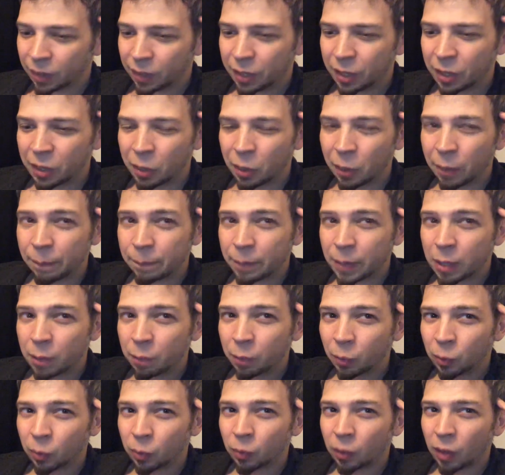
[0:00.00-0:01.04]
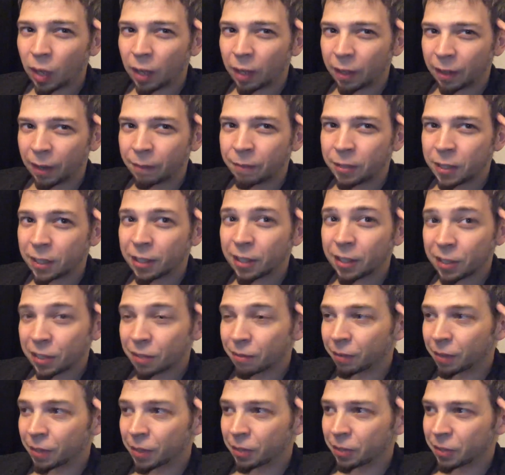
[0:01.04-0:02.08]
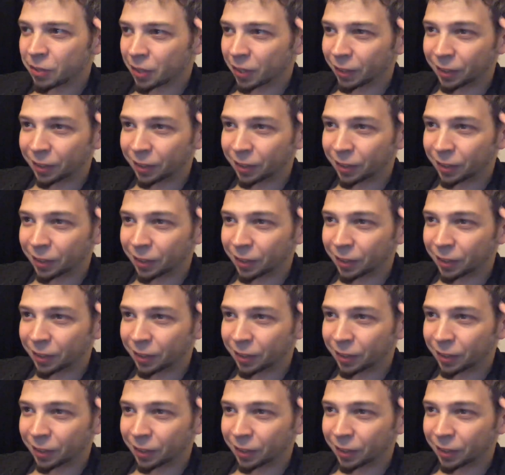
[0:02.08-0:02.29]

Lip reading: you know, I've seen lots of videos